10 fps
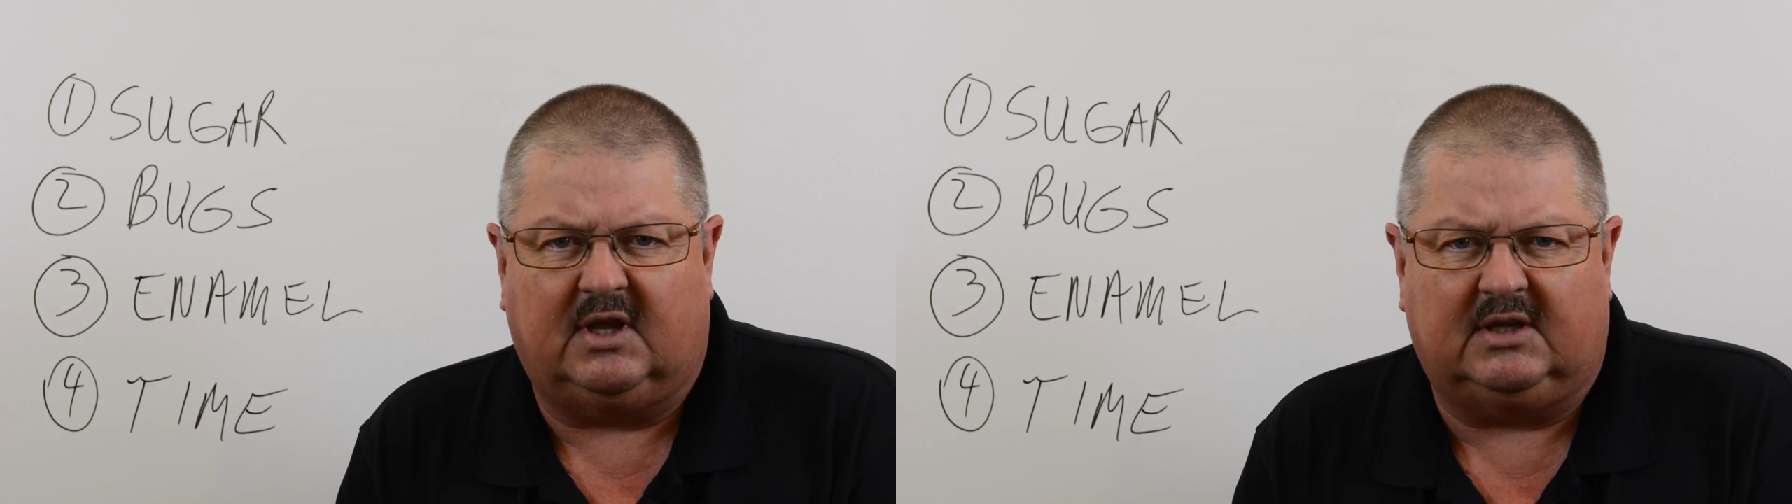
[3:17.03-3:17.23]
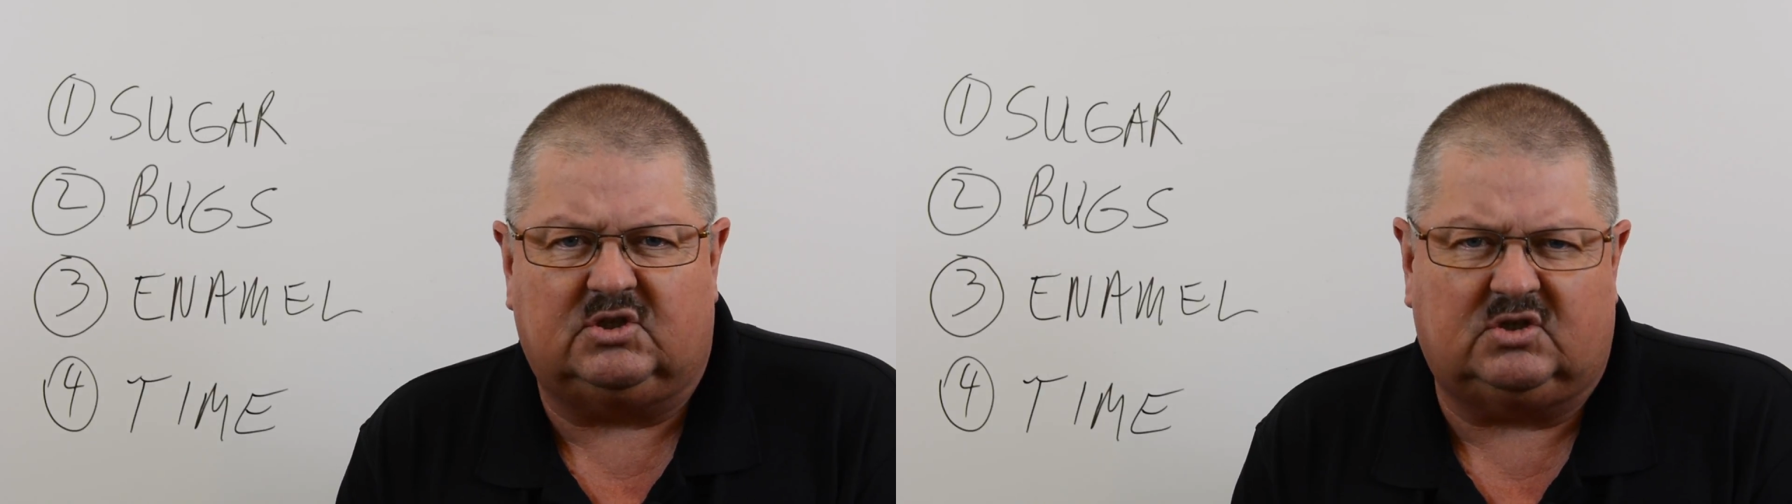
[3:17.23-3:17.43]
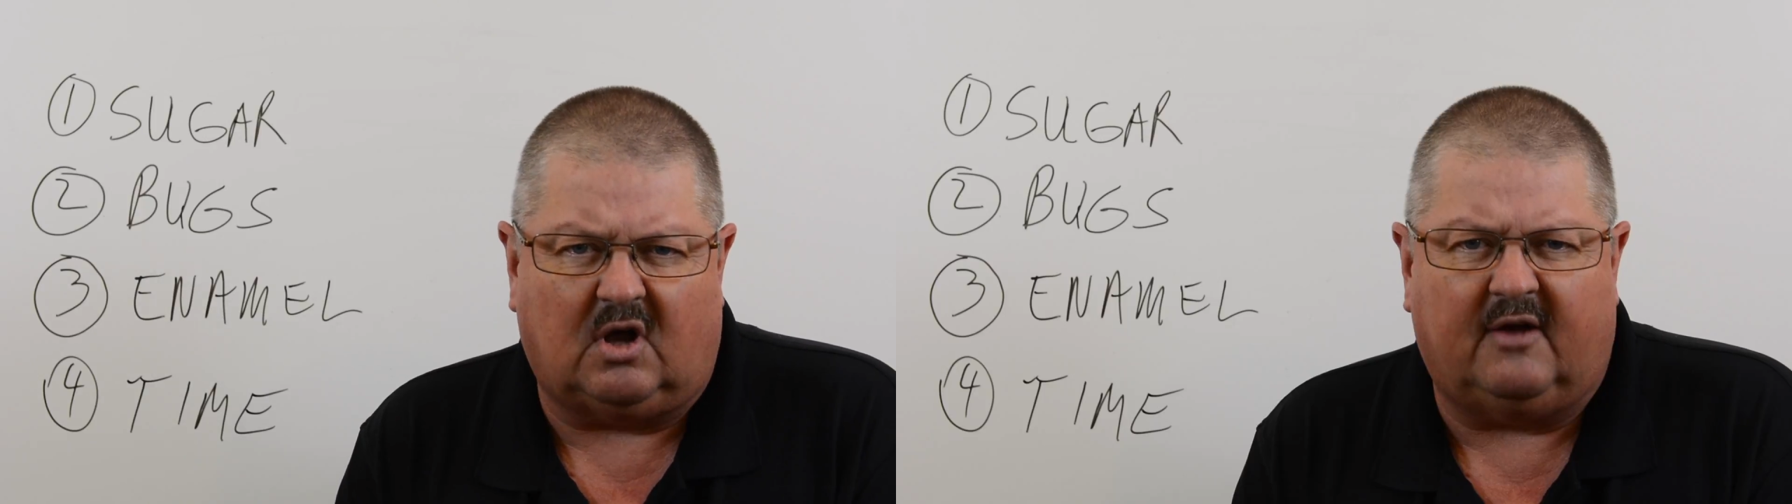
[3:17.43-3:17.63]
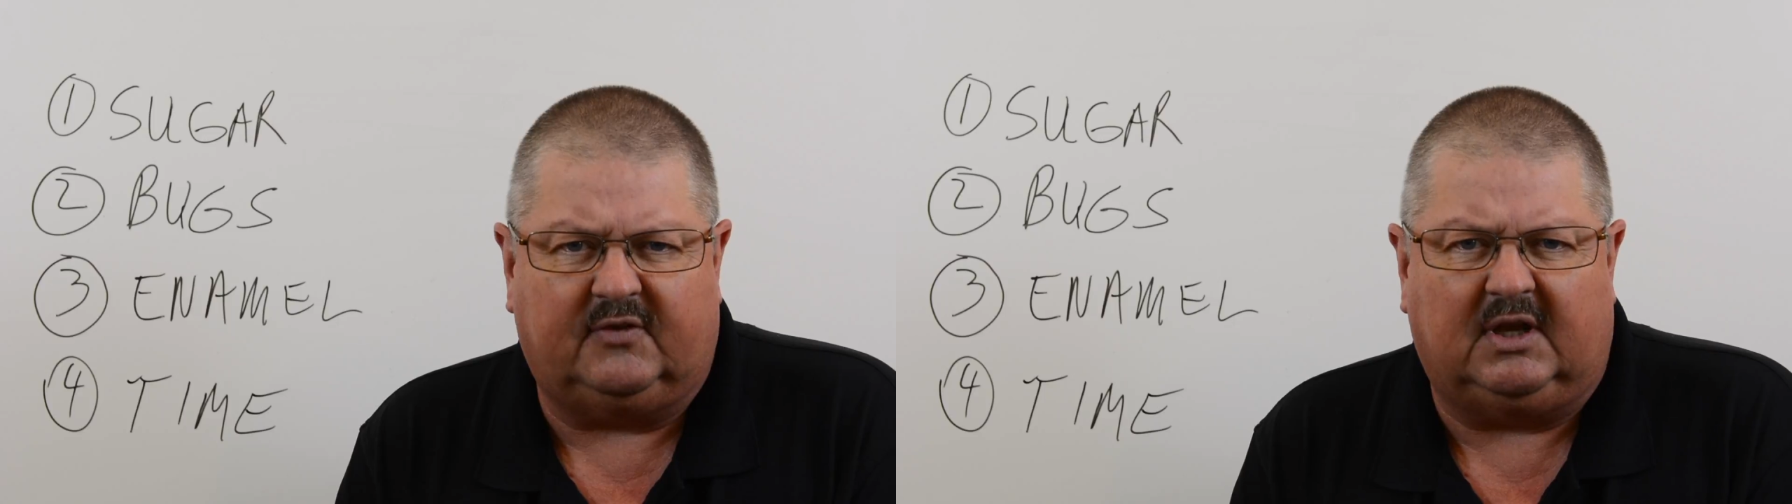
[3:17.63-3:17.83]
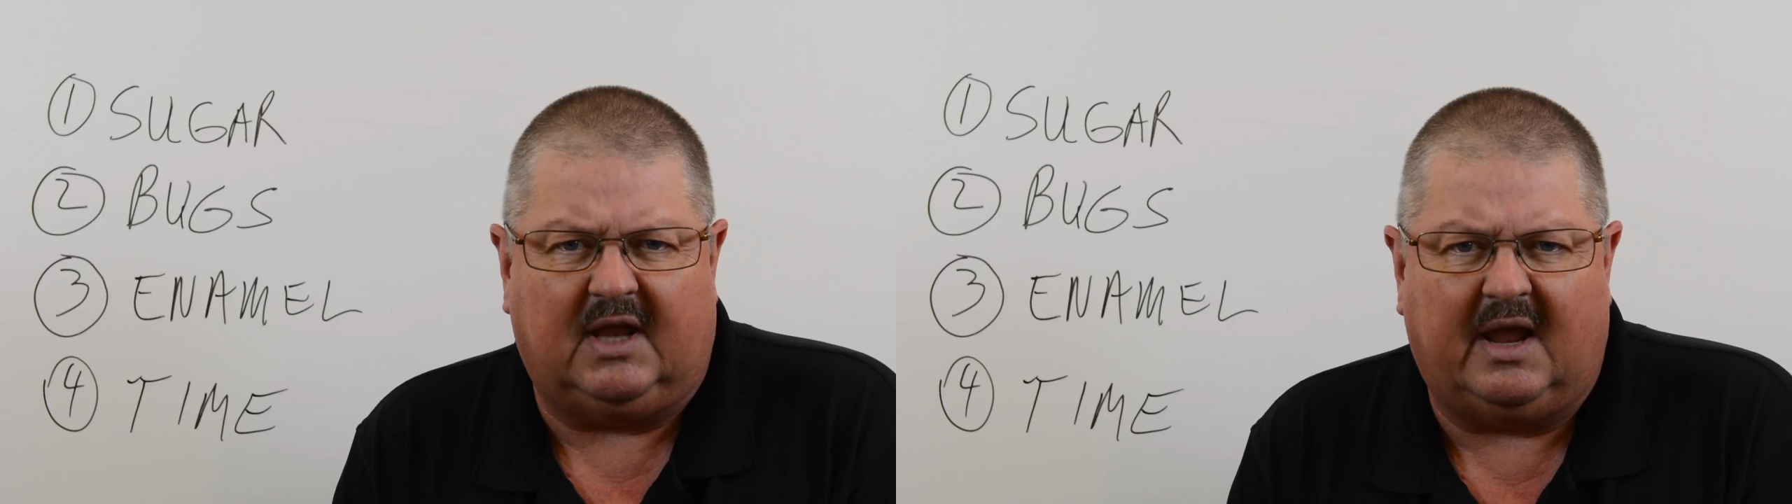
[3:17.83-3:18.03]
thing as
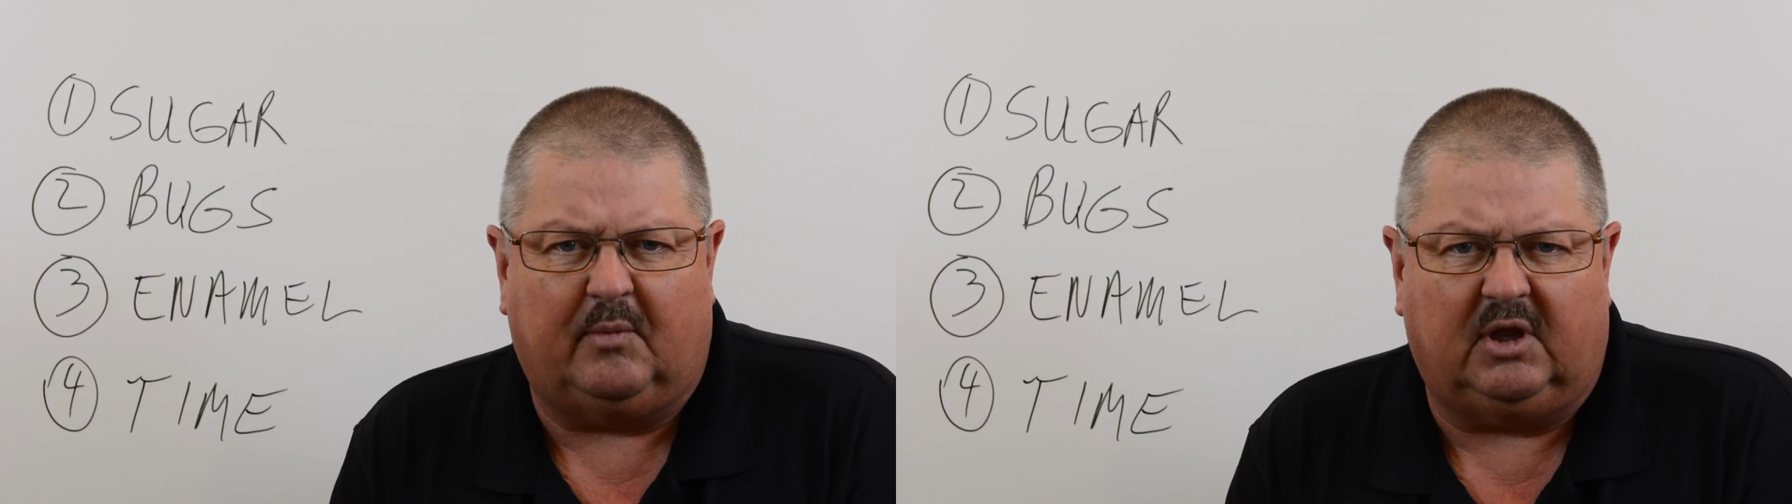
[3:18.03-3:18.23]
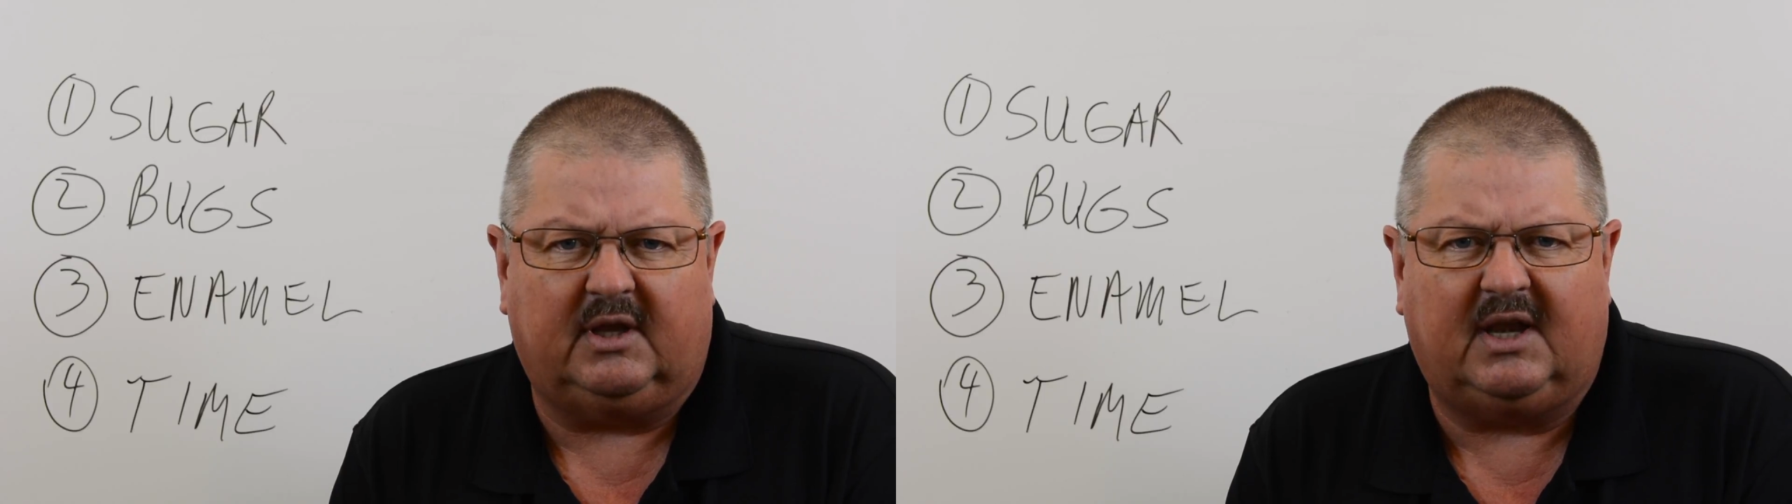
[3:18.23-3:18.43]
soft enamel.